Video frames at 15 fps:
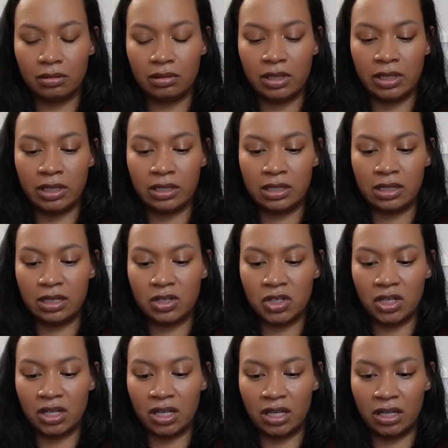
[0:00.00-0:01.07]
And I stitch
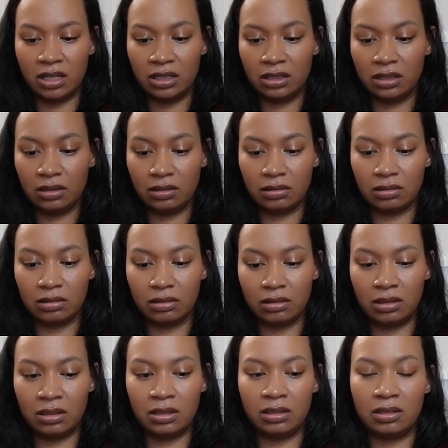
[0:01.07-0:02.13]
in hand
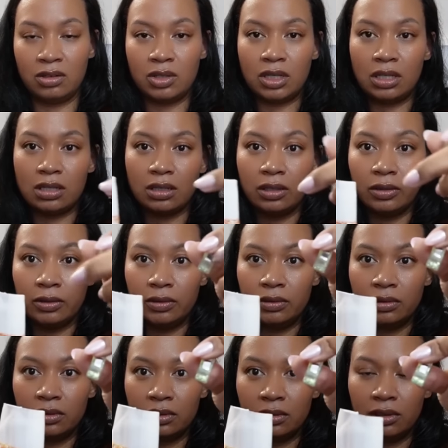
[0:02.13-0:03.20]
and then use these little
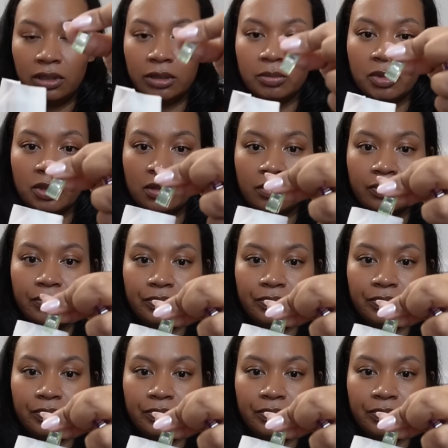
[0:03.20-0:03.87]
clips.